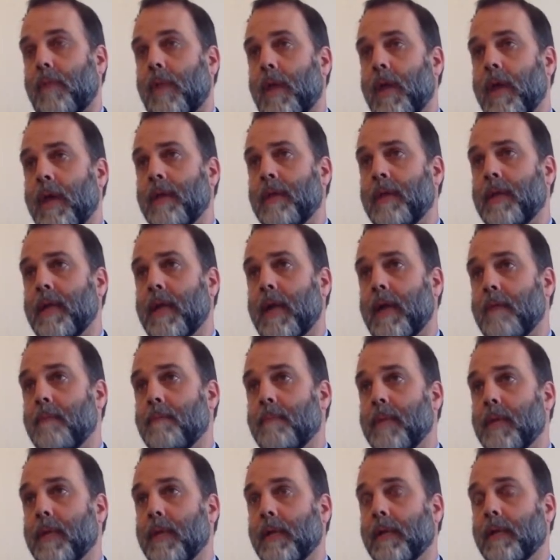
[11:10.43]
And then I
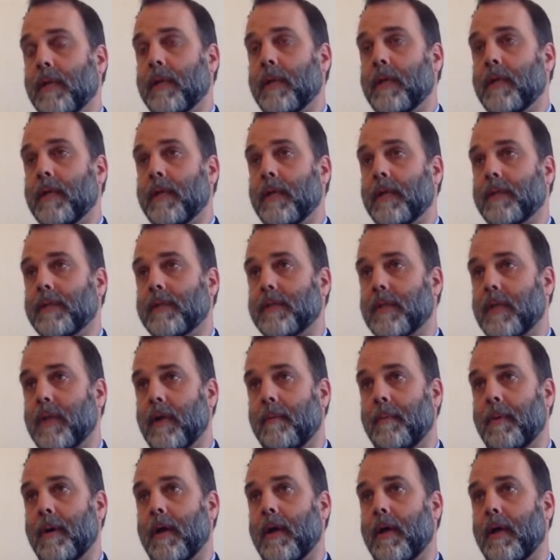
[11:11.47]
immediately, not to sit
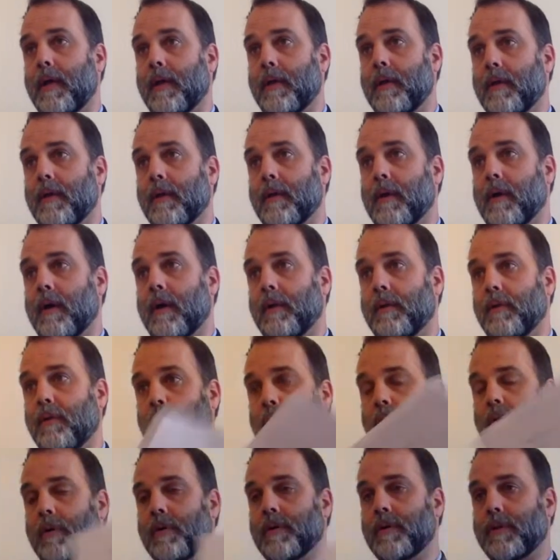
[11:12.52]
on my uh,
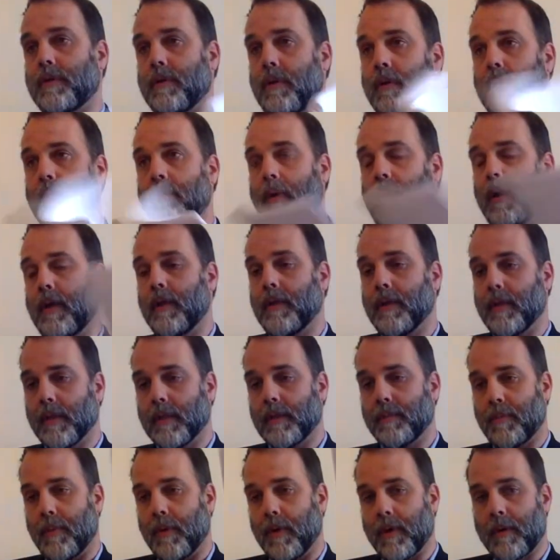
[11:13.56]
laurels, started writing
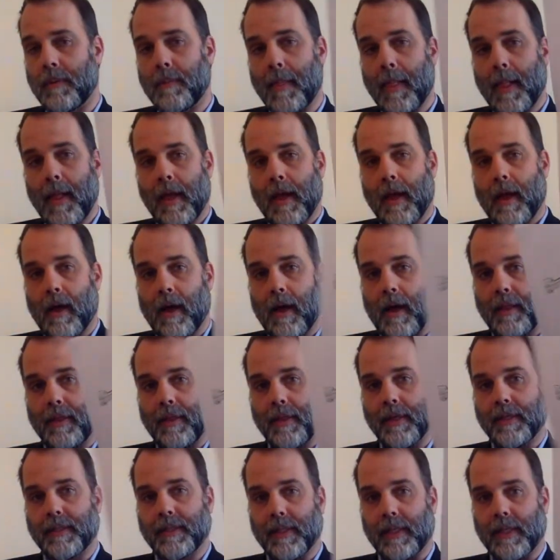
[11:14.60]
this book. Uh,
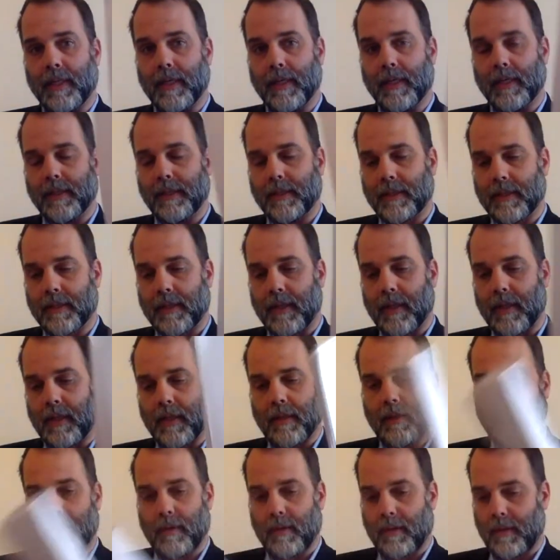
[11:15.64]
this is
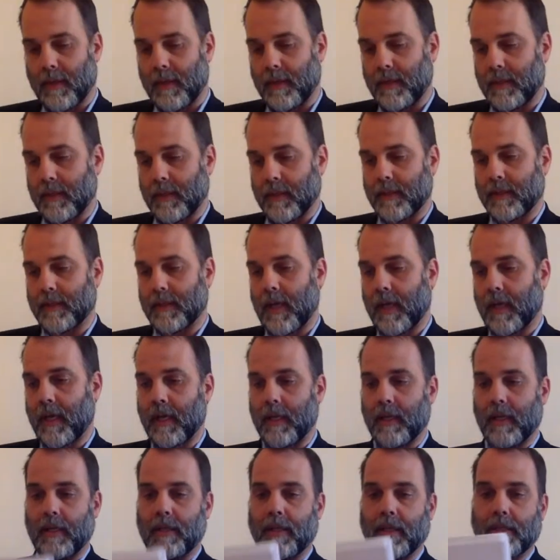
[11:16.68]
the, the
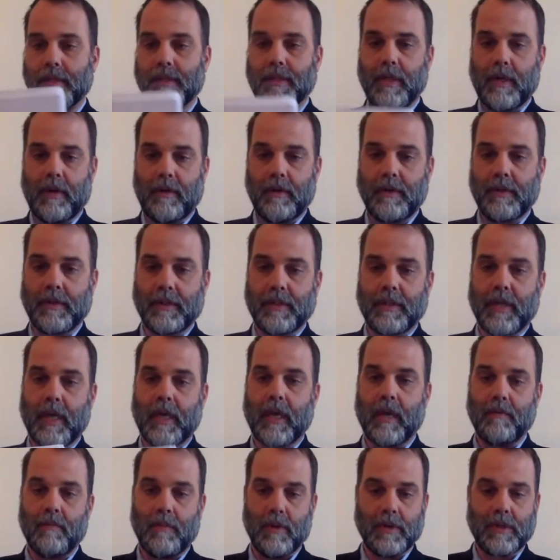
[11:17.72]
second in this series, the
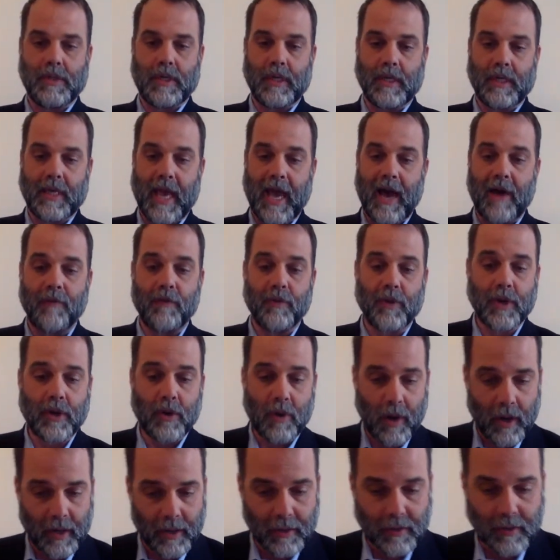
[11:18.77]
second Michigan Cavalry
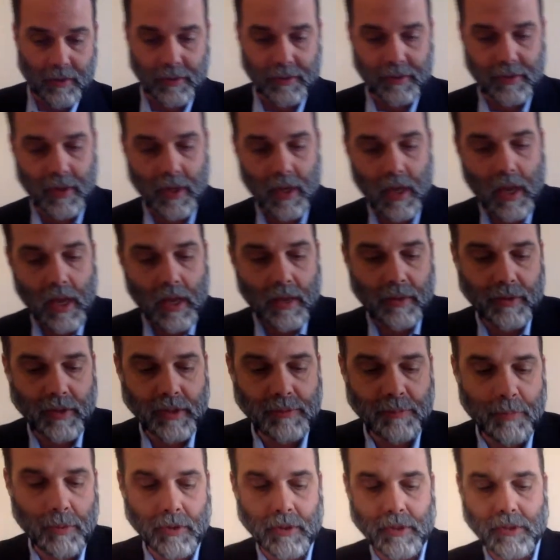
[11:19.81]
Chronicles.
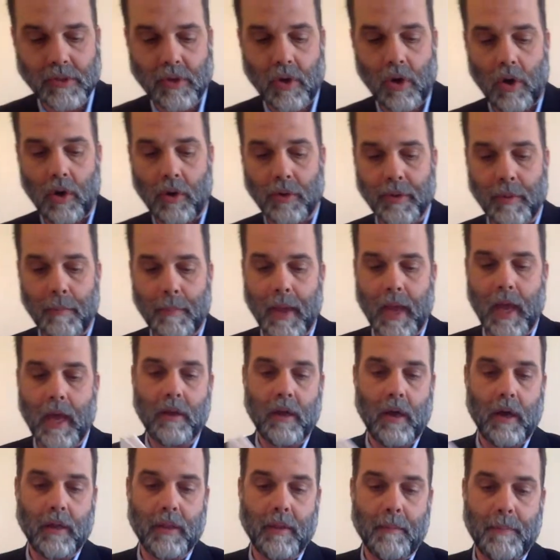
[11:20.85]
This book is called The,
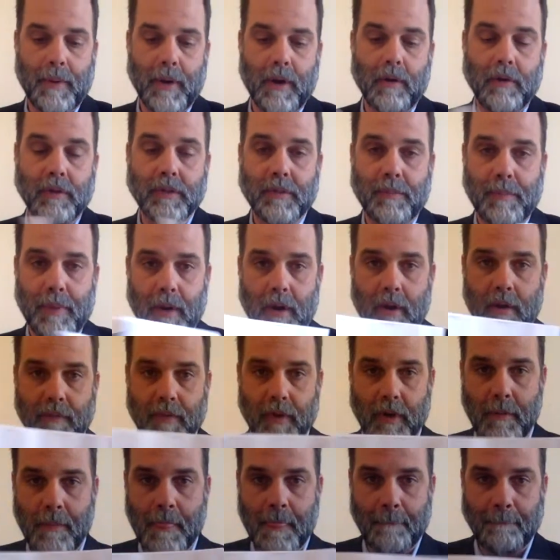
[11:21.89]
Bad, uh, the Perils of
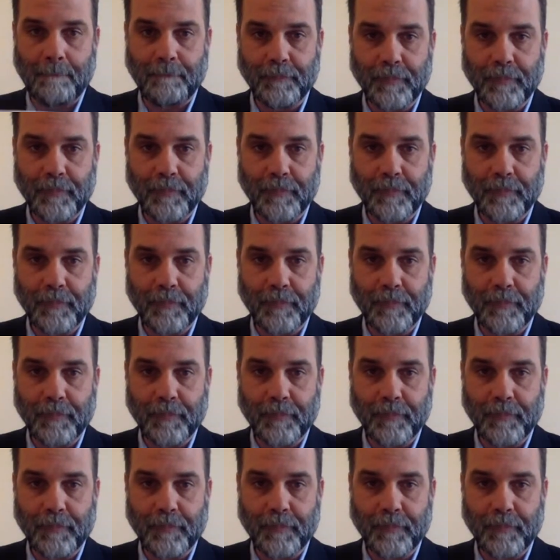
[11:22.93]
Perryville.